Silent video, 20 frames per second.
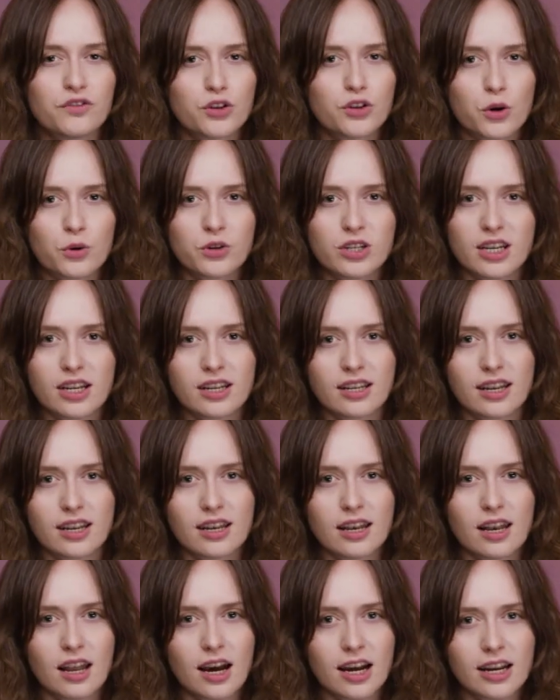noting
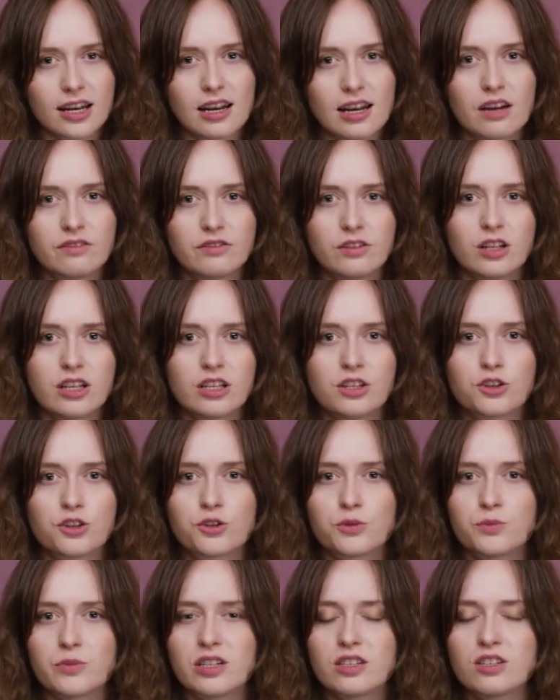that line-level
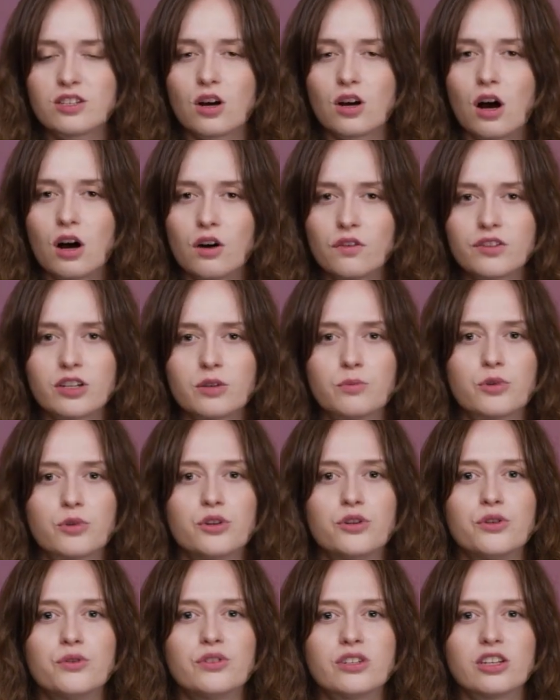instruments often
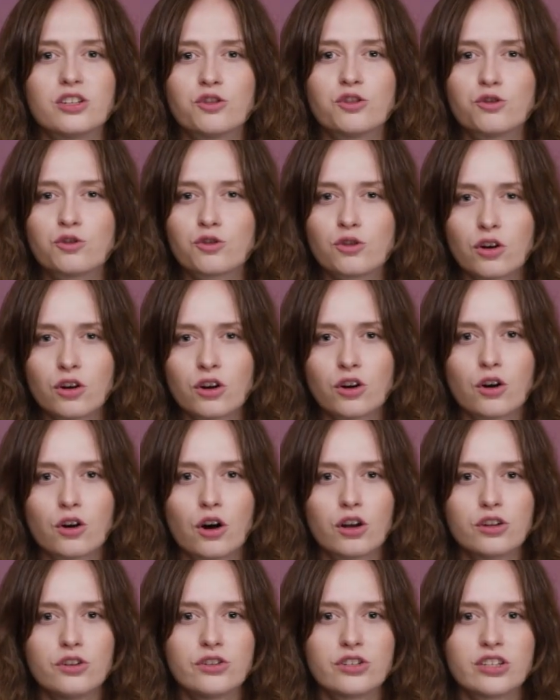produce a stronger
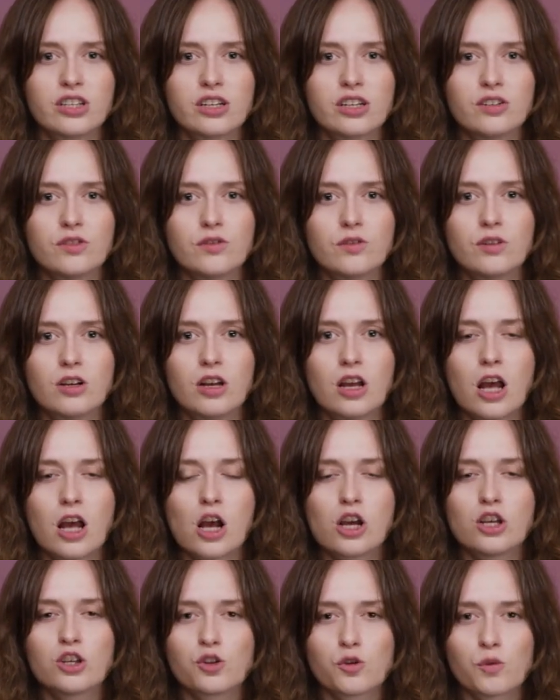audio signal,
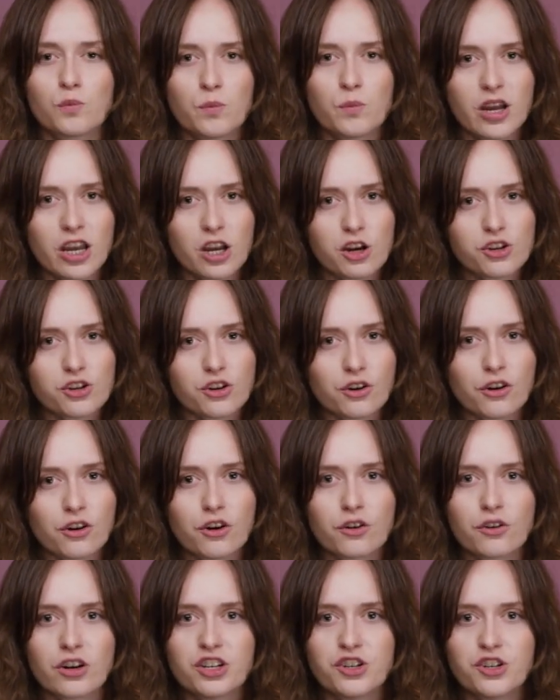so make sure
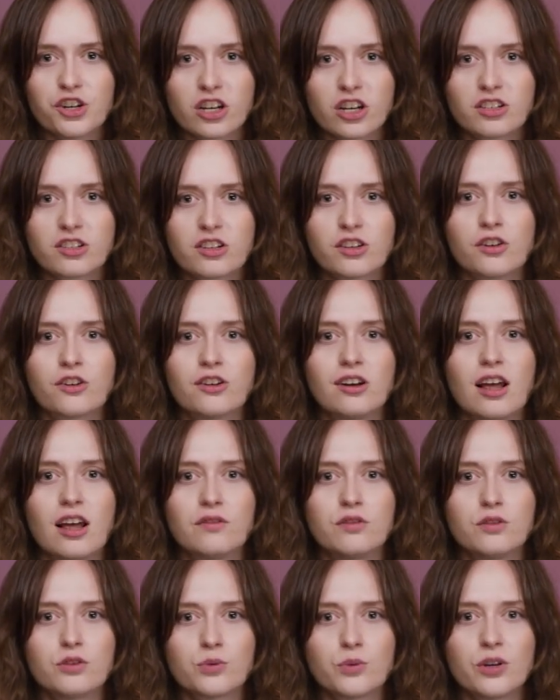you're adjusting your
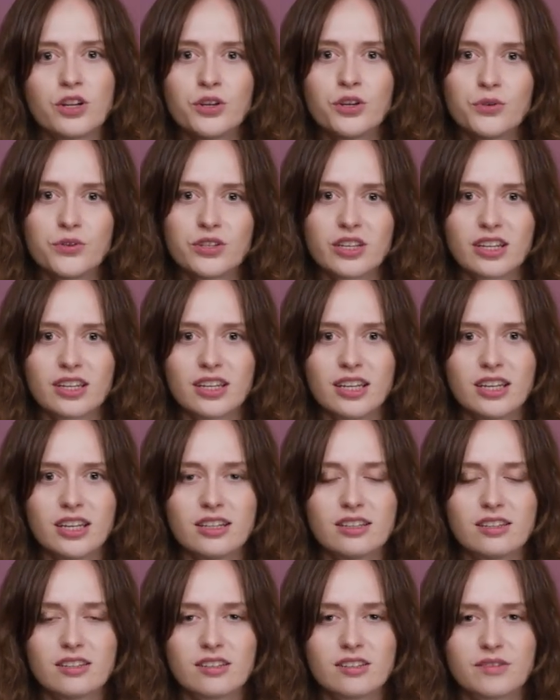levels when using
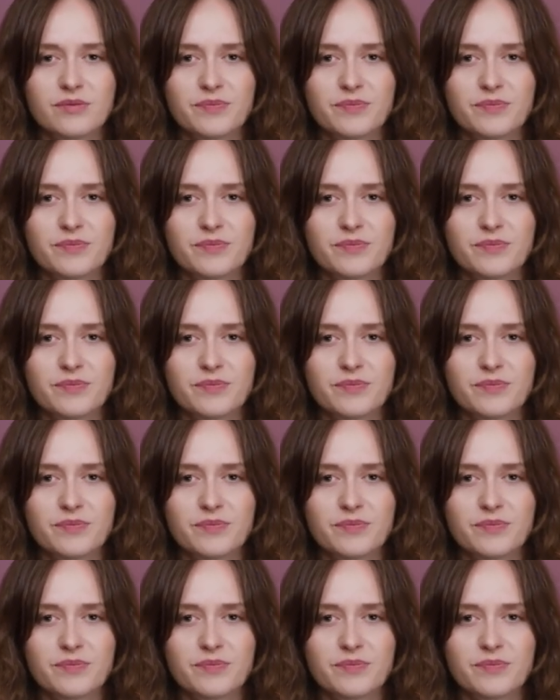these.